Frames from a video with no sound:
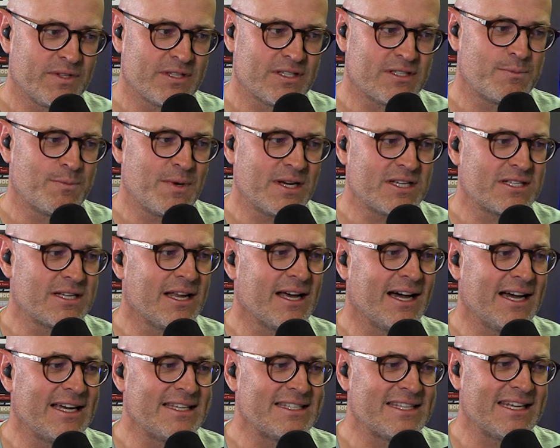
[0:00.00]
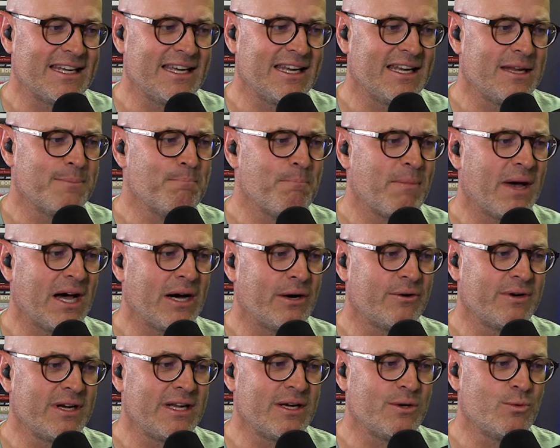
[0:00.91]
Specializing in
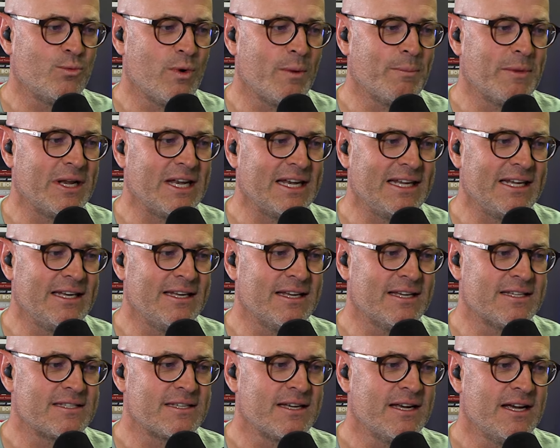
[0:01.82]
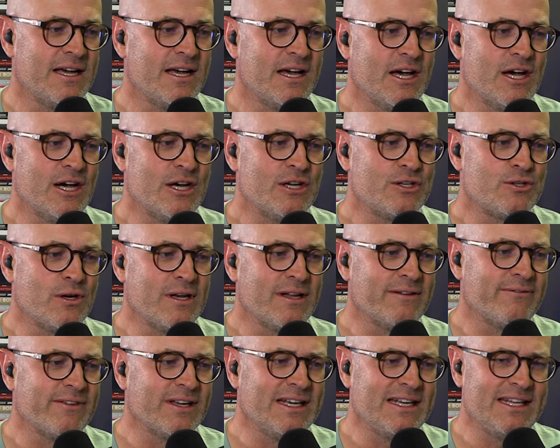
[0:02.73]
empowering women leaders to
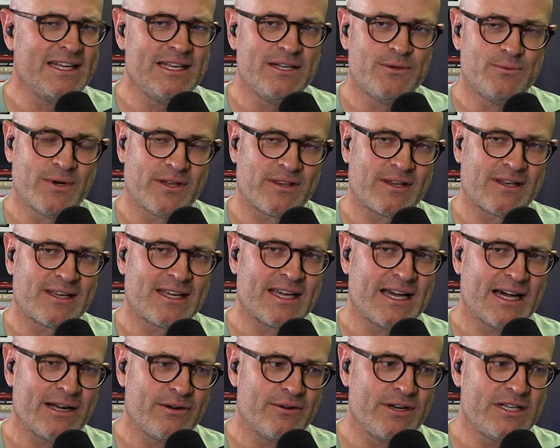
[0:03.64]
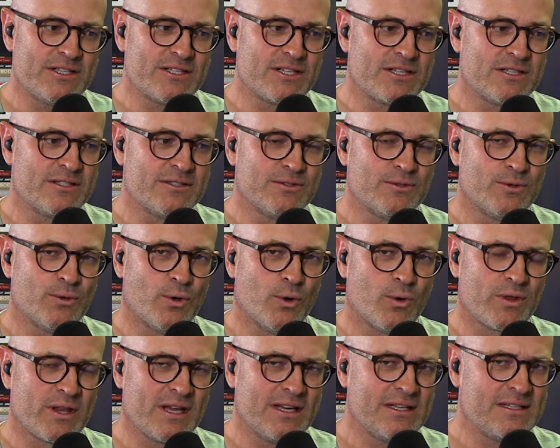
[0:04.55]
live and lead with courage,
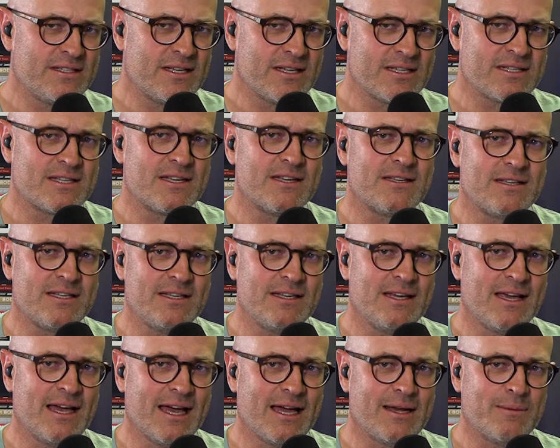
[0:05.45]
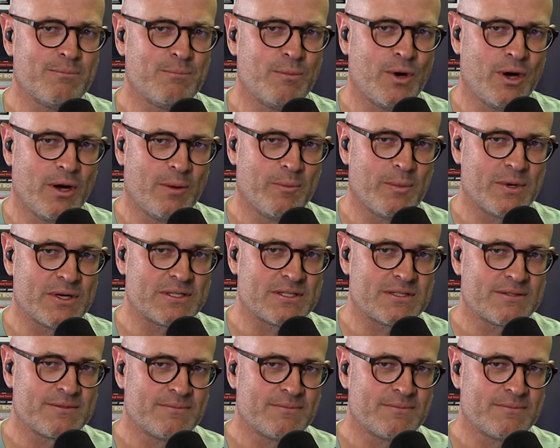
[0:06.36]
authenticity, and purpose.